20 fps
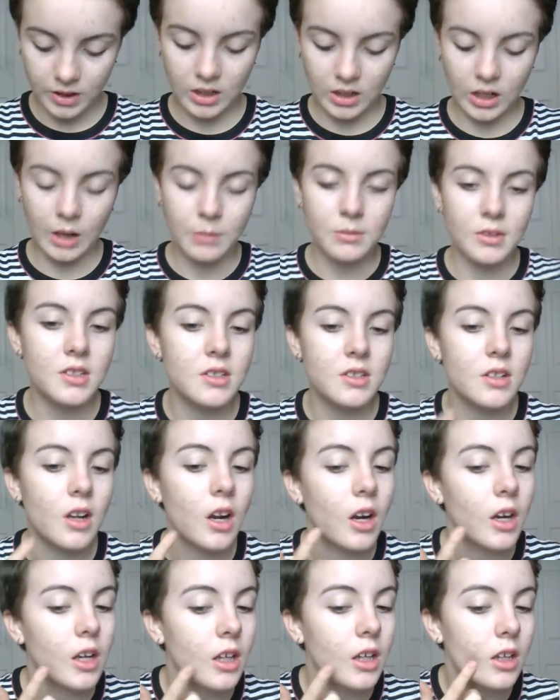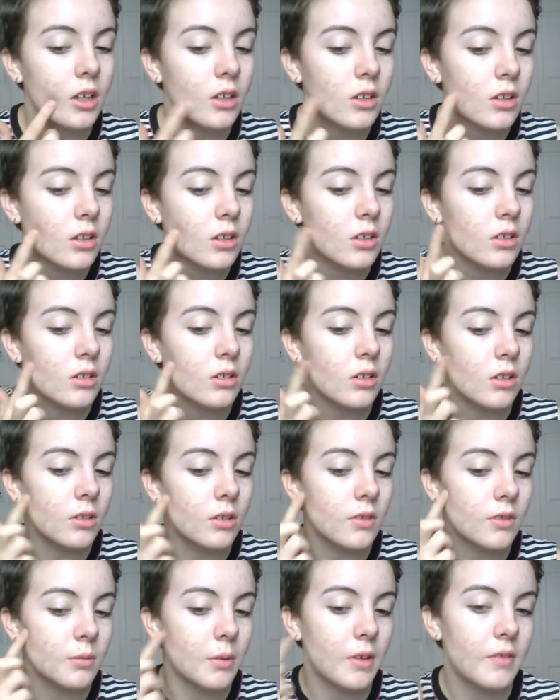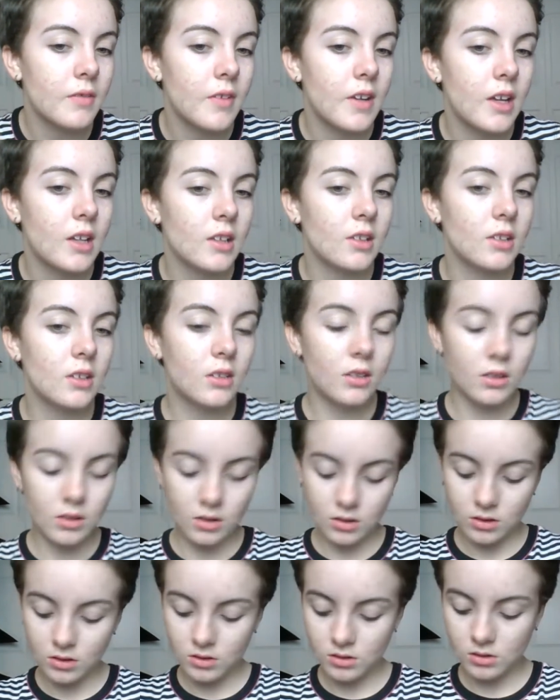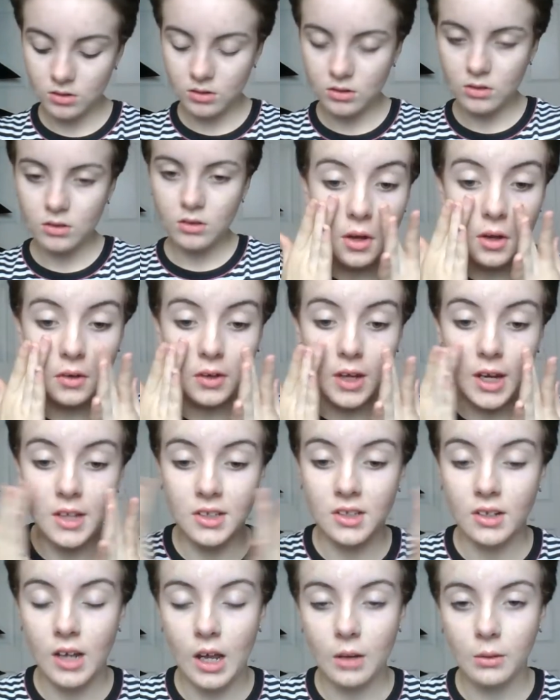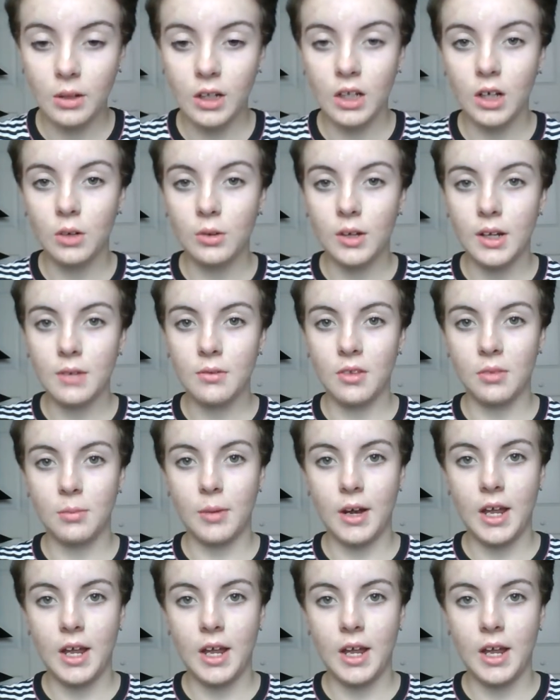and I'm just dotting it all over my face. Okay, so now I'm going to go in with